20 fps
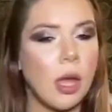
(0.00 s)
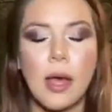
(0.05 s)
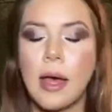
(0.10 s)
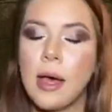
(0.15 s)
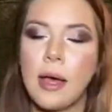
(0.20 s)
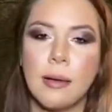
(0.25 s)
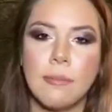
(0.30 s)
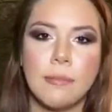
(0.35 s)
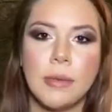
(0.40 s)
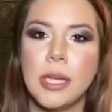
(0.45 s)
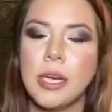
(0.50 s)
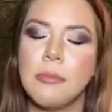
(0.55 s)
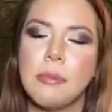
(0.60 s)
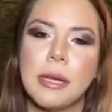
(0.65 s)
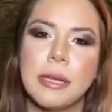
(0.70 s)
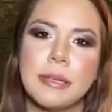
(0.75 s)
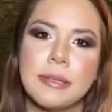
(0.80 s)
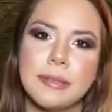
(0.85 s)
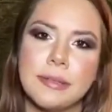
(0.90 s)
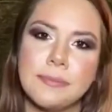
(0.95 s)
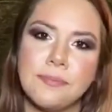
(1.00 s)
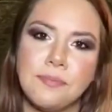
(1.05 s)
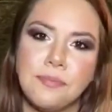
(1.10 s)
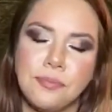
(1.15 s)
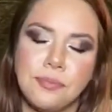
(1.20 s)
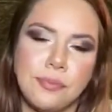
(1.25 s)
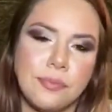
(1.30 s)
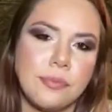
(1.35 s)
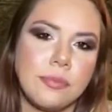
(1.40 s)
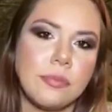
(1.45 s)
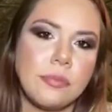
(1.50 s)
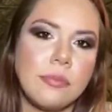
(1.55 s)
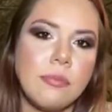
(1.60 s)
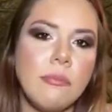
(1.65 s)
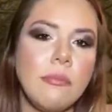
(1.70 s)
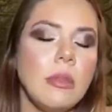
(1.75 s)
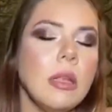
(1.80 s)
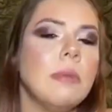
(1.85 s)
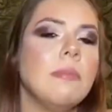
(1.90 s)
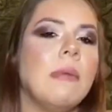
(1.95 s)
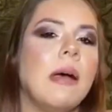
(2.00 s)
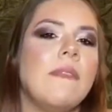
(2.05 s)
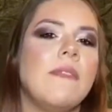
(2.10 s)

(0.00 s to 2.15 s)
Anyways, my